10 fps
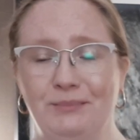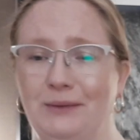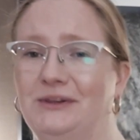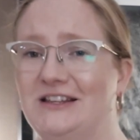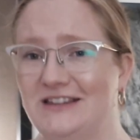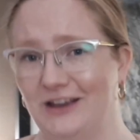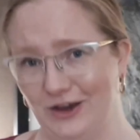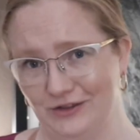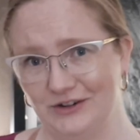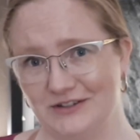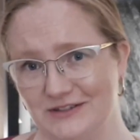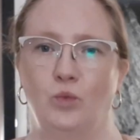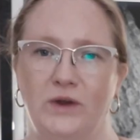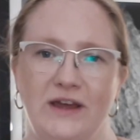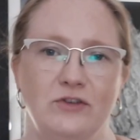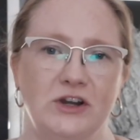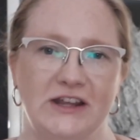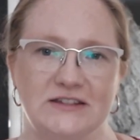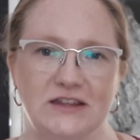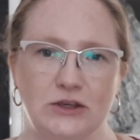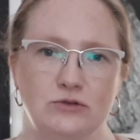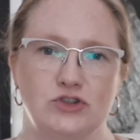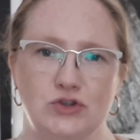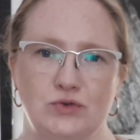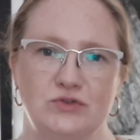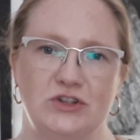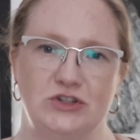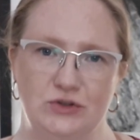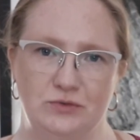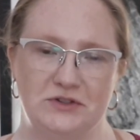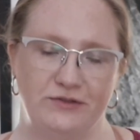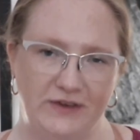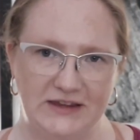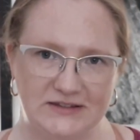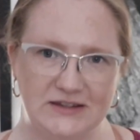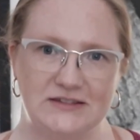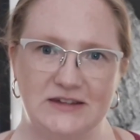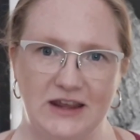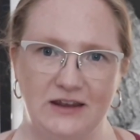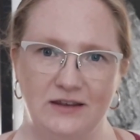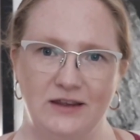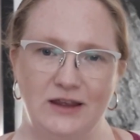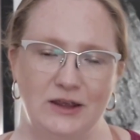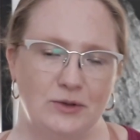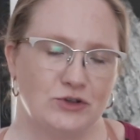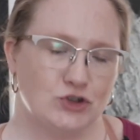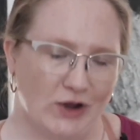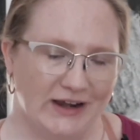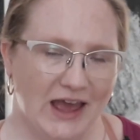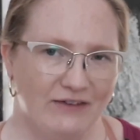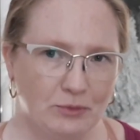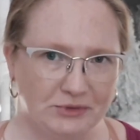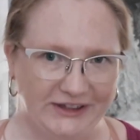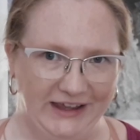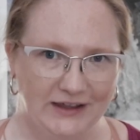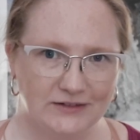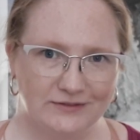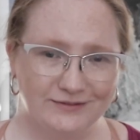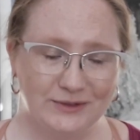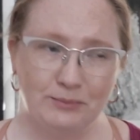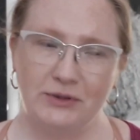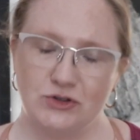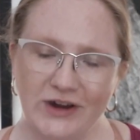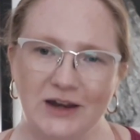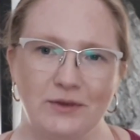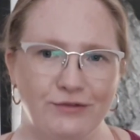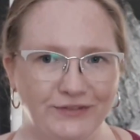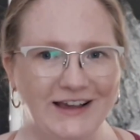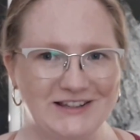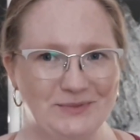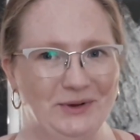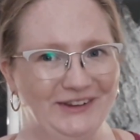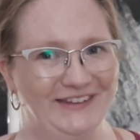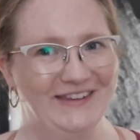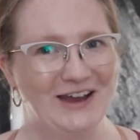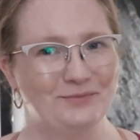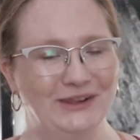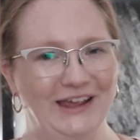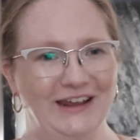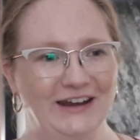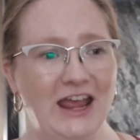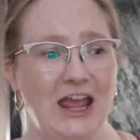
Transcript: by blessing others. Whatever it is that you choose to do to face this day, try to have a plan, but try to be flexible in that plan.